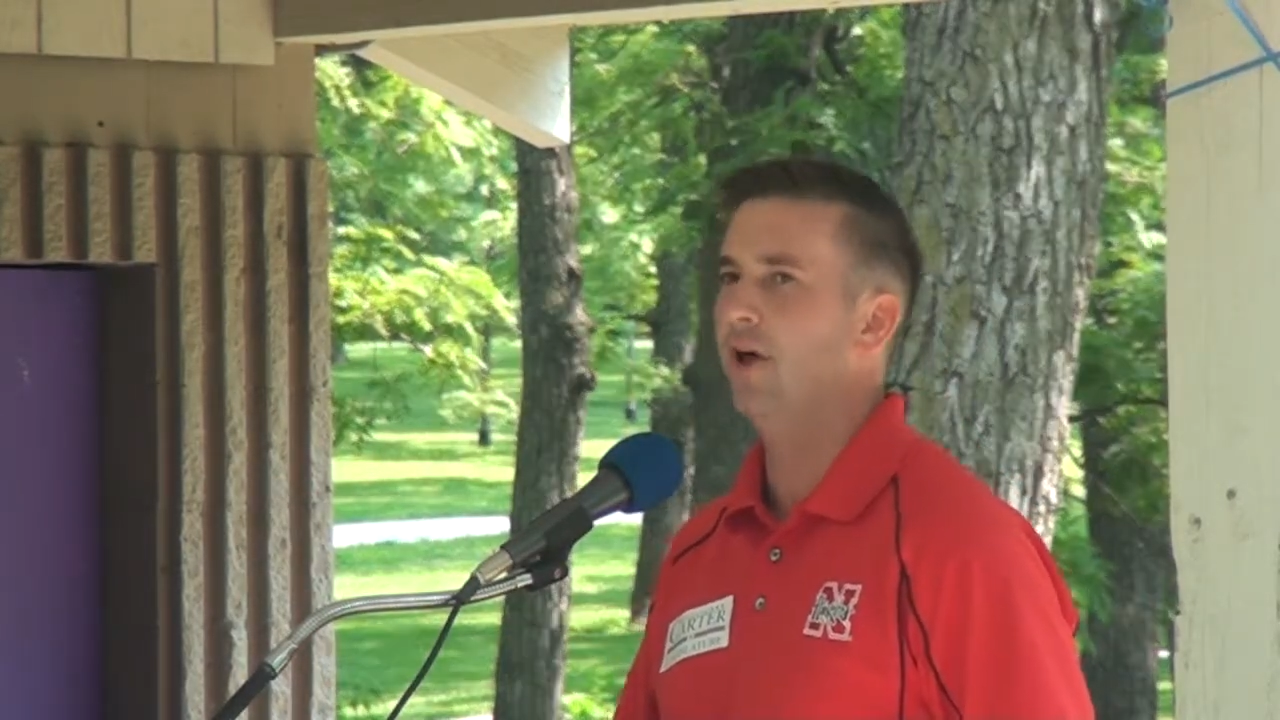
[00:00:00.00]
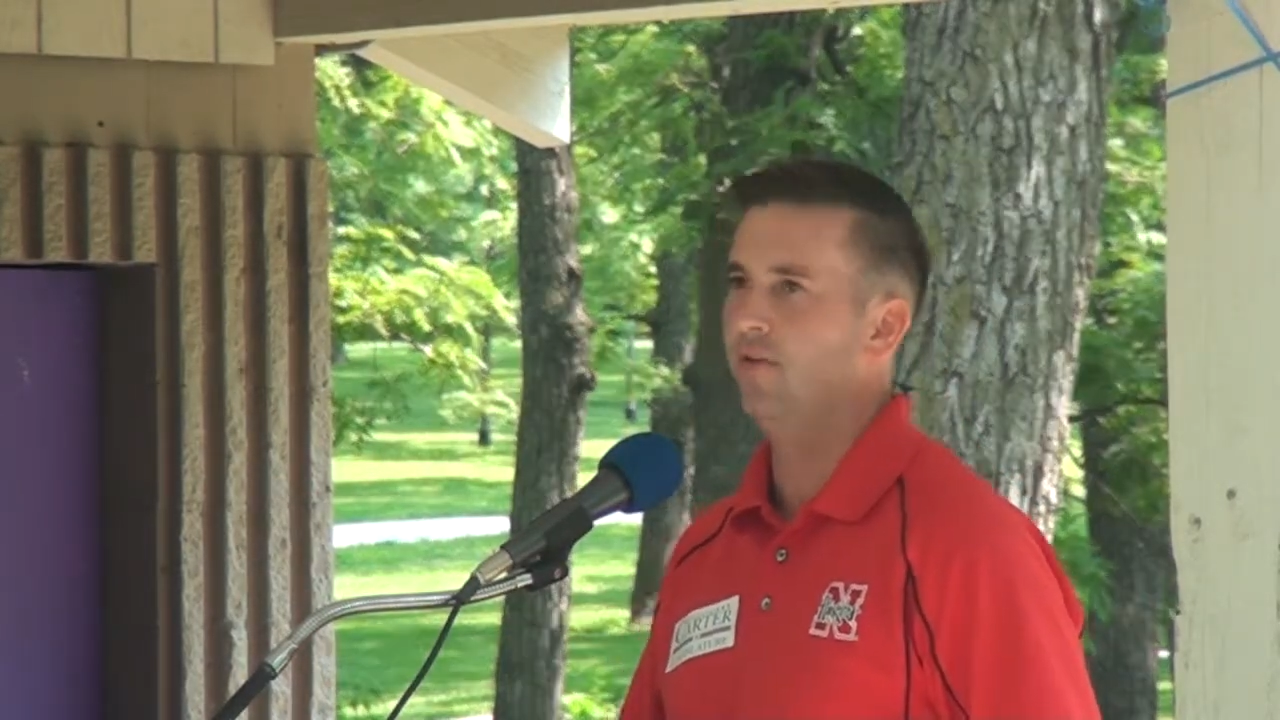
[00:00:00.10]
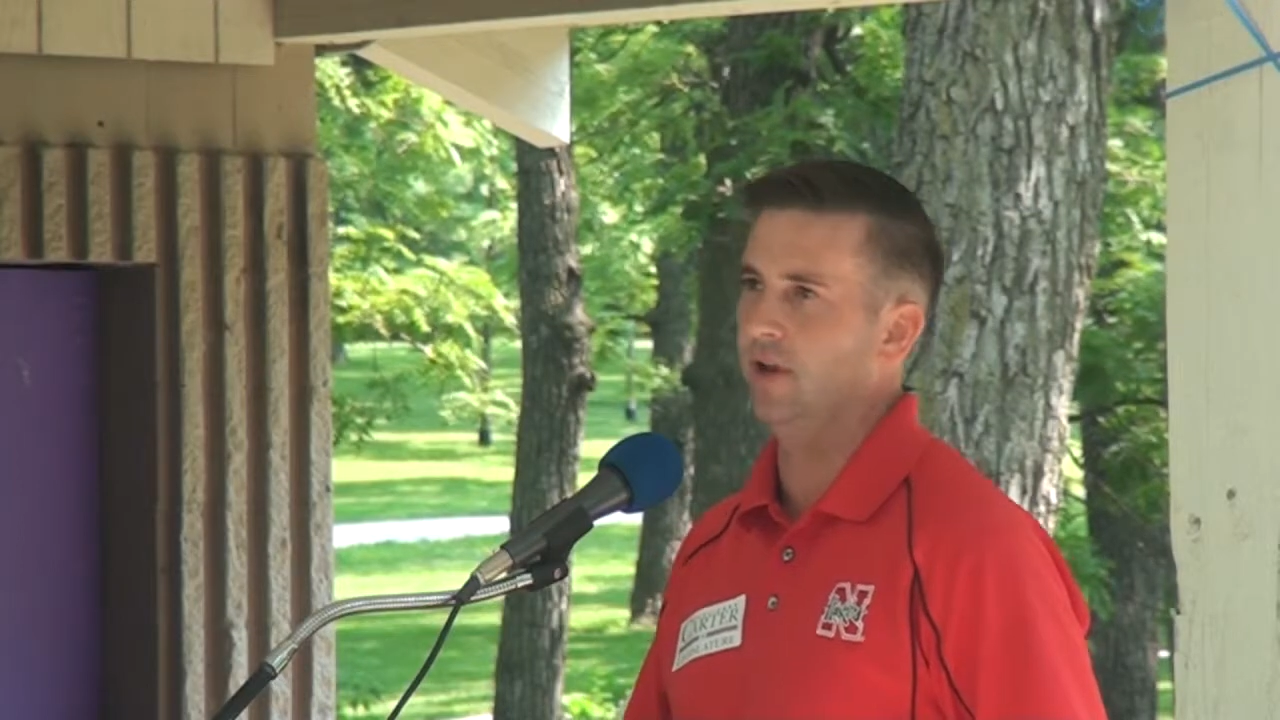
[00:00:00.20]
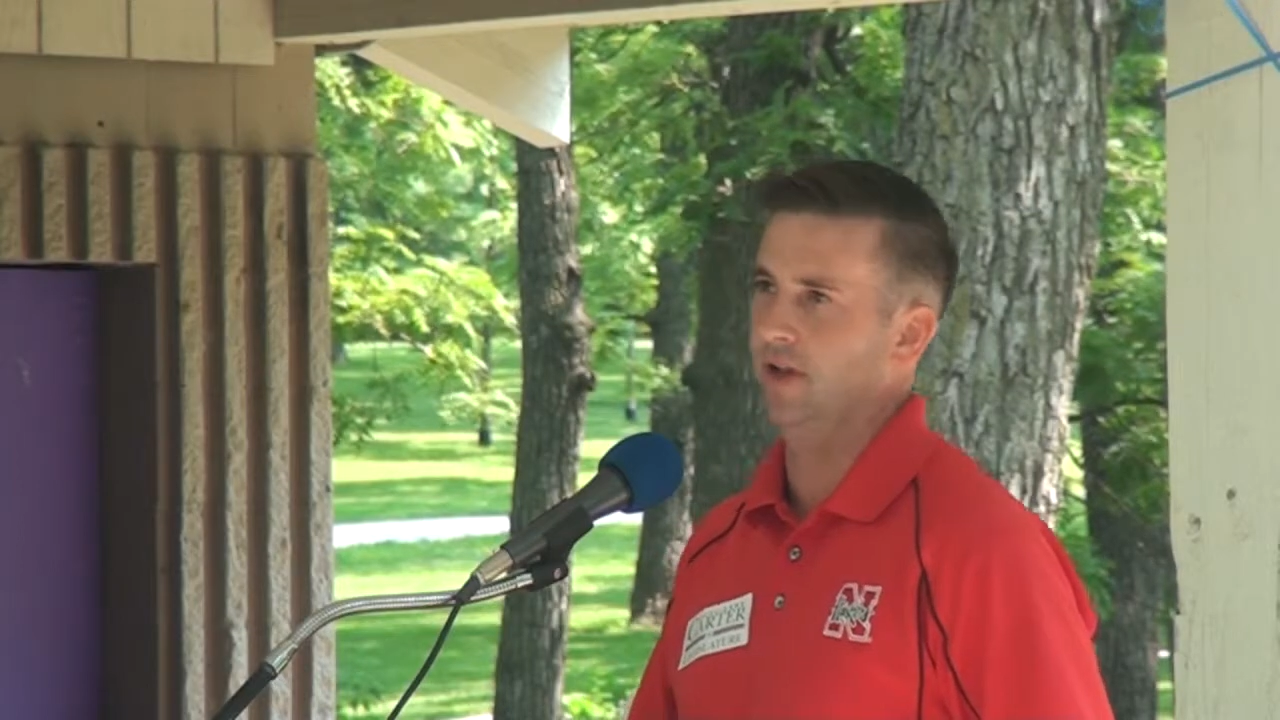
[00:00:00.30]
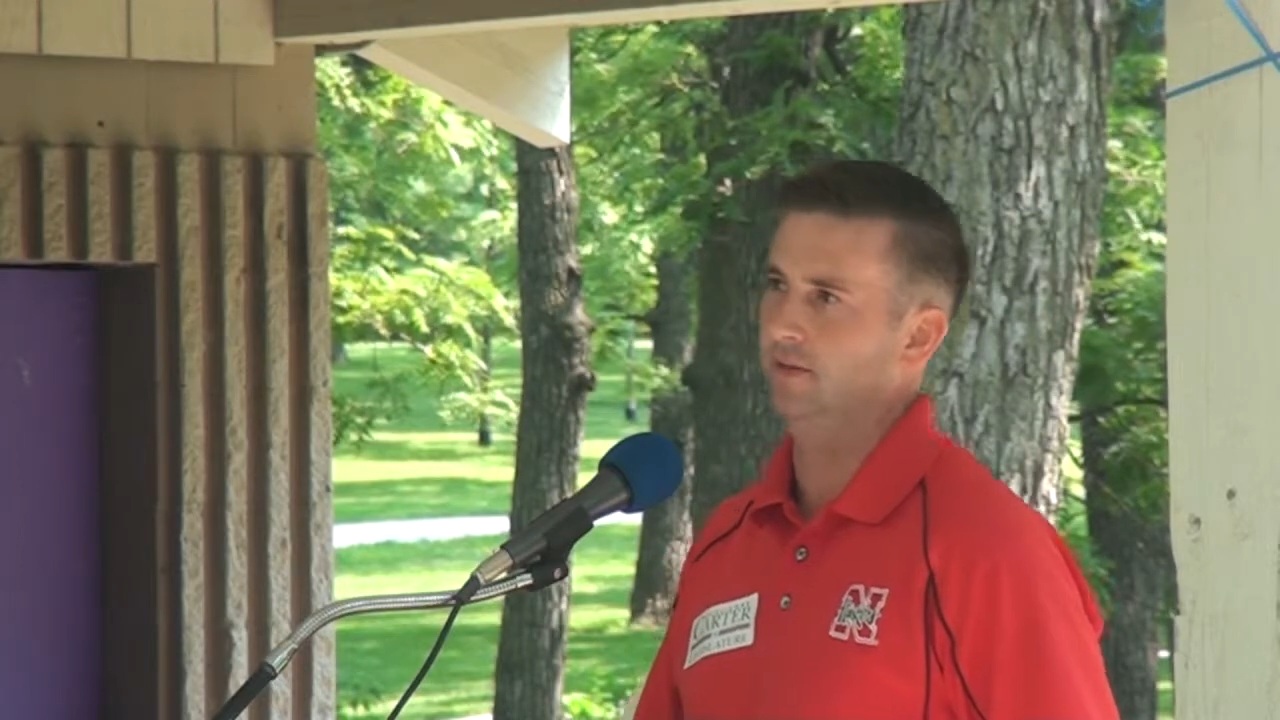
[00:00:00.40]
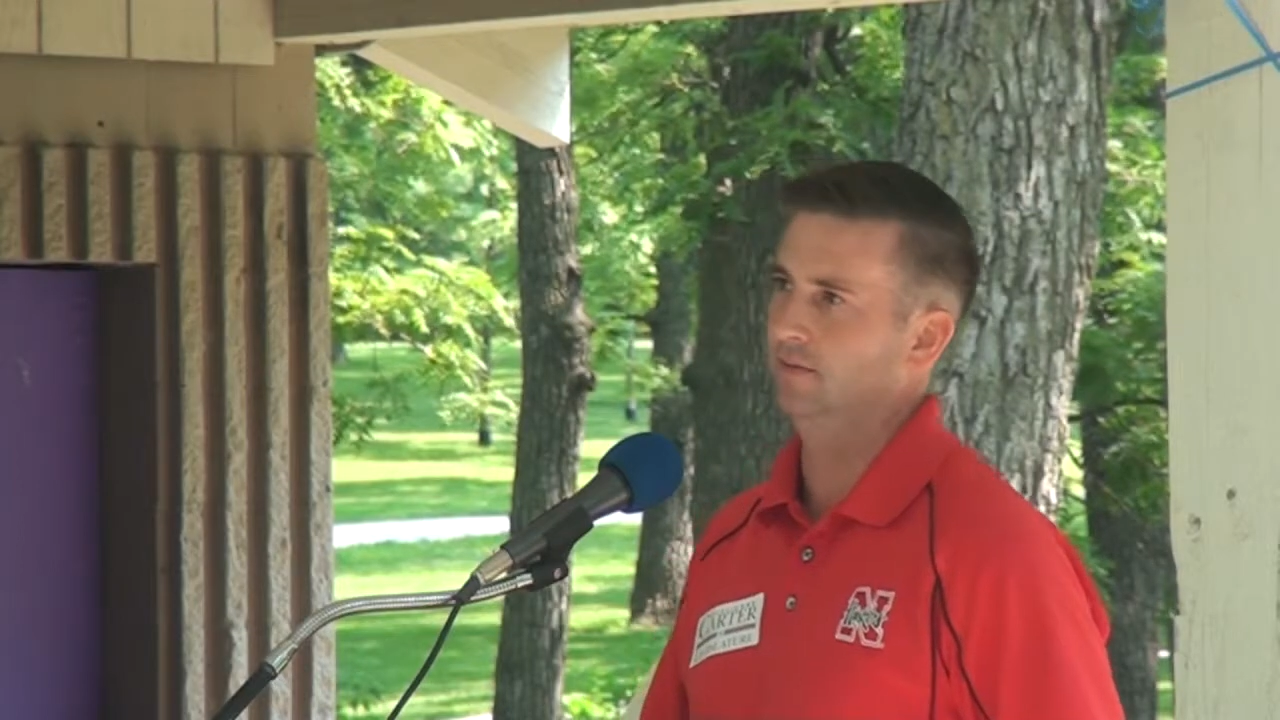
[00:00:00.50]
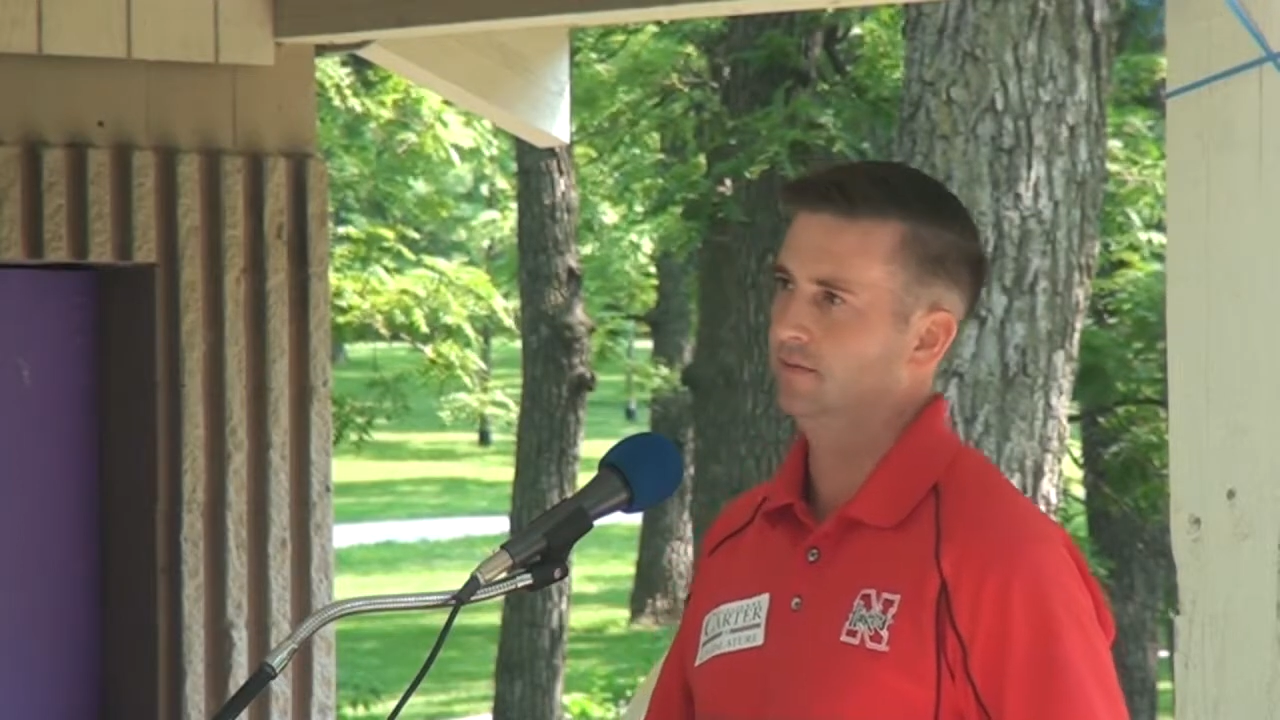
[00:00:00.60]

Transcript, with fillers: evident.